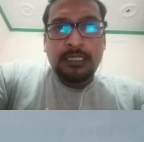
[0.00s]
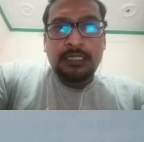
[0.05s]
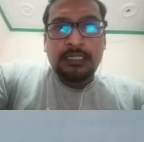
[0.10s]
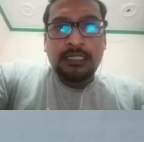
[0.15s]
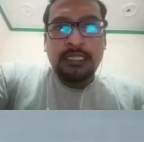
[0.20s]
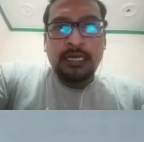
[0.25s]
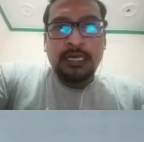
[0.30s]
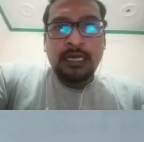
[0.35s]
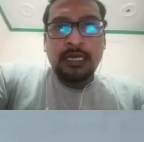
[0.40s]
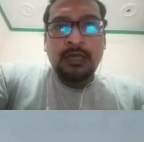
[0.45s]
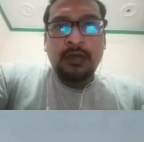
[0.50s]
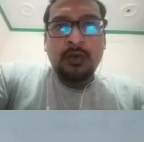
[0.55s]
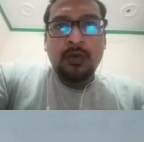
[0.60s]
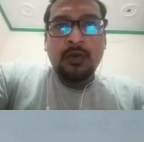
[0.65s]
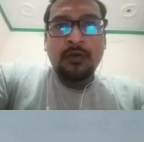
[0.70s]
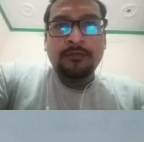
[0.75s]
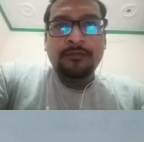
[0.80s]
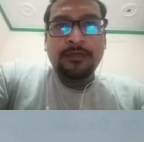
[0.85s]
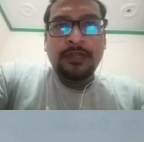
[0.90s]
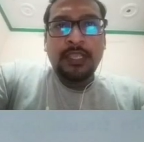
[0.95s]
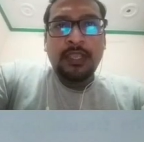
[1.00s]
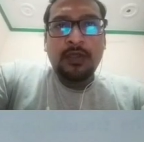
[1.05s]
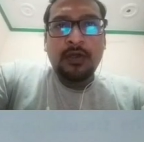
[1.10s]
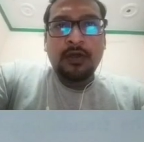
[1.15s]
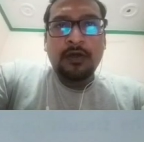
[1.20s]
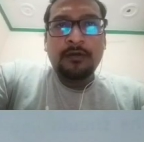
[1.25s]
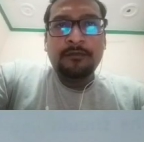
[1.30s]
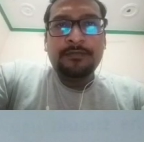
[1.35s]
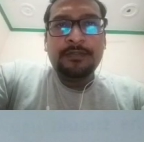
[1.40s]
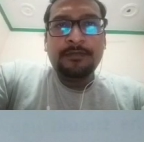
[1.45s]
The ovary
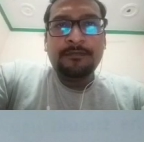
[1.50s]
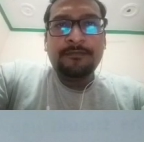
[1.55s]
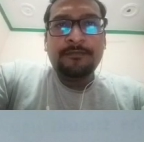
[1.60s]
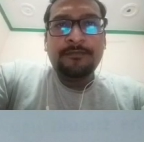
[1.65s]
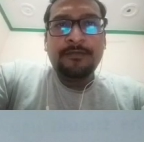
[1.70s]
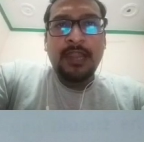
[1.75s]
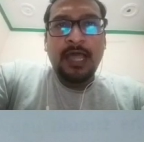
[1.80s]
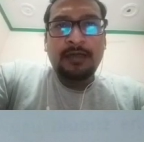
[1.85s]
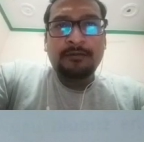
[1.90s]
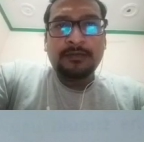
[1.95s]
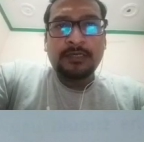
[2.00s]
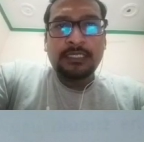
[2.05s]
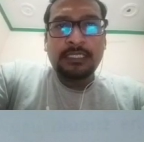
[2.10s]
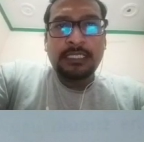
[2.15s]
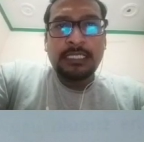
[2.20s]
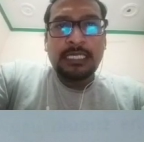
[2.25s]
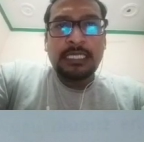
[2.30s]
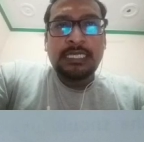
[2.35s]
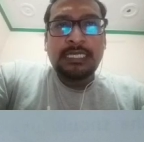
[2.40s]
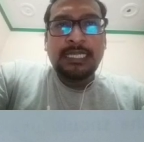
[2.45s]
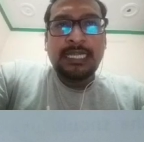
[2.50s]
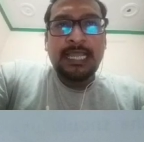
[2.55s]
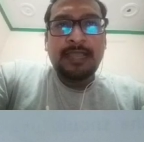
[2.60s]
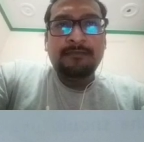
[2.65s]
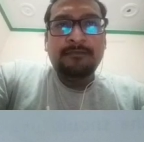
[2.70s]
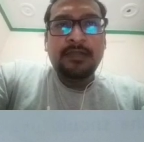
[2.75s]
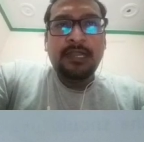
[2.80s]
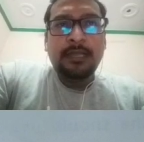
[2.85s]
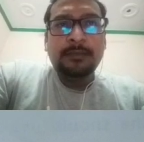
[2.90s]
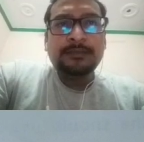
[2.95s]
of the flower
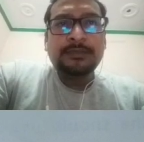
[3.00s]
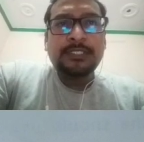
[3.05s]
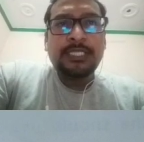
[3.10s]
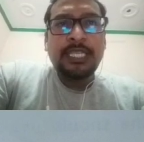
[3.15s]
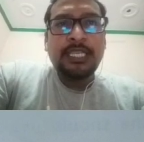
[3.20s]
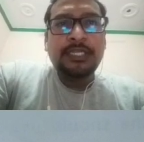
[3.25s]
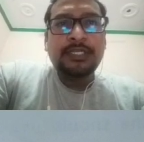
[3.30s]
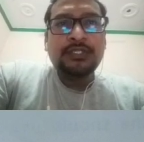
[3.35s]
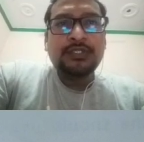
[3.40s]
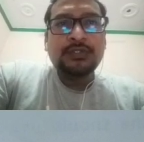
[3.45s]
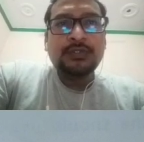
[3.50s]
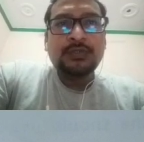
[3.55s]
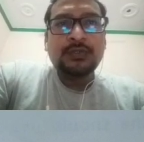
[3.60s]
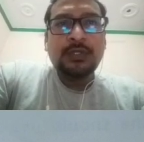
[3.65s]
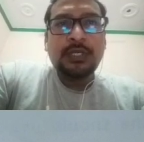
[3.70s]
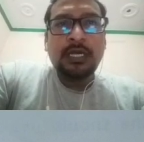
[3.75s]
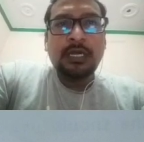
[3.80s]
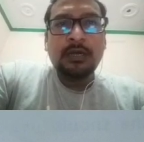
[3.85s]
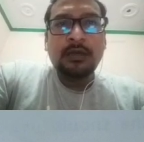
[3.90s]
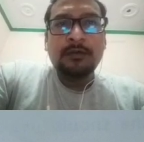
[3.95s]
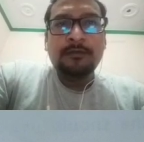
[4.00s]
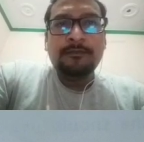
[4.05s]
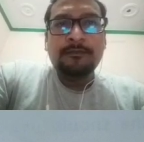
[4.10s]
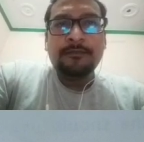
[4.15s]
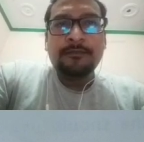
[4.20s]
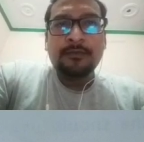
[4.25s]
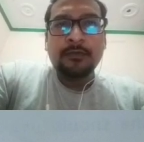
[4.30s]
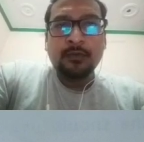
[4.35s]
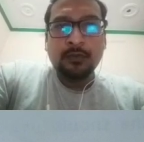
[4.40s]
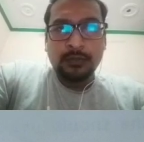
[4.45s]
develops into a
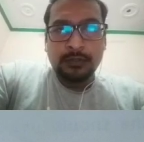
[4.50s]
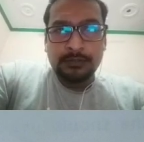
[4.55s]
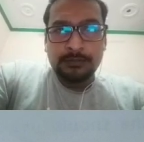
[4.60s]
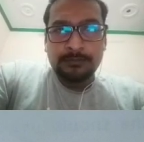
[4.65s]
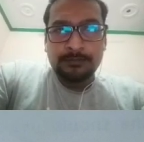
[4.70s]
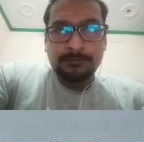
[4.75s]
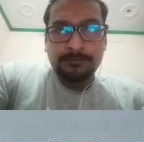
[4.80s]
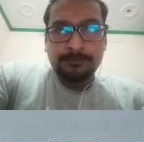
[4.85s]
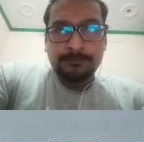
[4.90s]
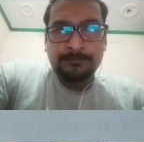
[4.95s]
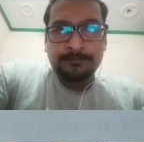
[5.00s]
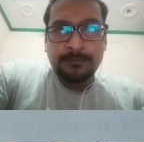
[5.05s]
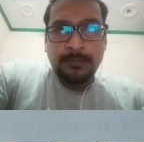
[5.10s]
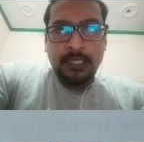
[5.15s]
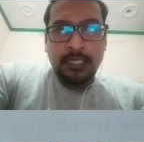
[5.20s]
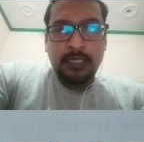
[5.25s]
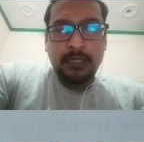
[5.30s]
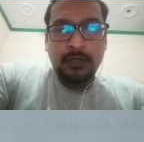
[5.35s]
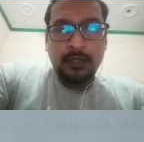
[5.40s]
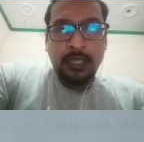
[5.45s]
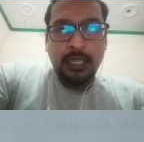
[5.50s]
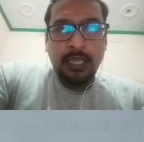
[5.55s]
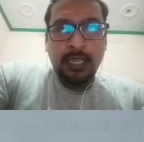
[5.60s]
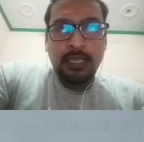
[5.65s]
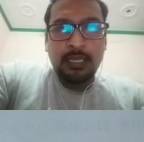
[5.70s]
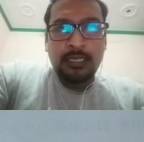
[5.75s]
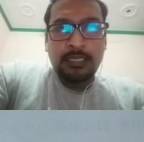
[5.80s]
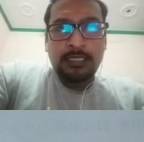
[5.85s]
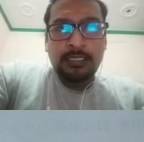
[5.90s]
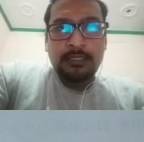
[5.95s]
fruit. Okay,
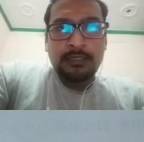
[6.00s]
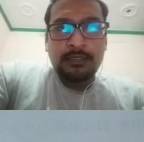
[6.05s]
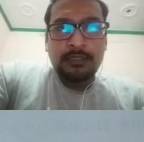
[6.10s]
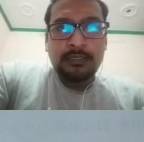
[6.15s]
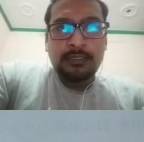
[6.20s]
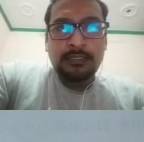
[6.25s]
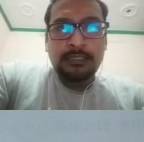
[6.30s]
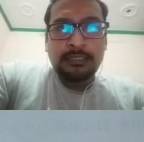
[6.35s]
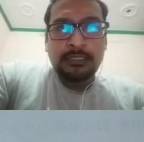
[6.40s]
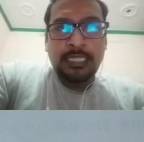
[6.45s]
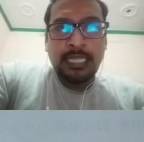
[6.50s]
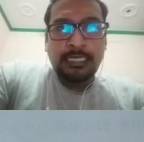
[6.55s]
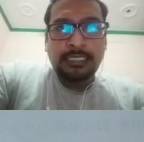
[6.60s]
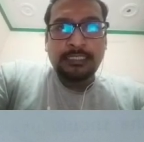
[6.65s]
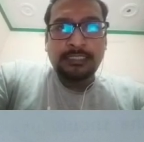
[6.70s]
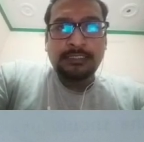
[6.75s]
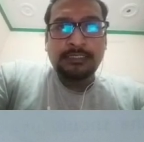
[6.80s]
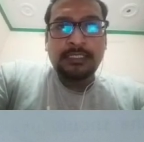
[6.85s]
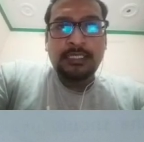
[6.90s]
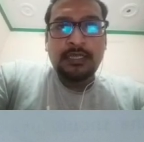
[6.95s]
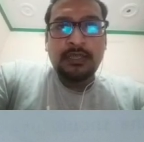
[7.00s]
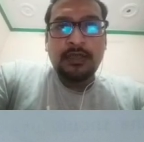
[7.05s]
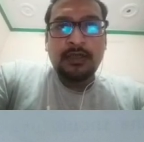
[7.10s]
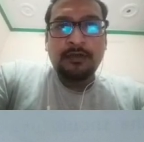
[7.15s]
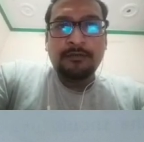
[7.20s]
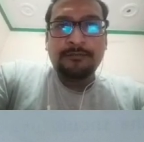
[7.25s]
that is a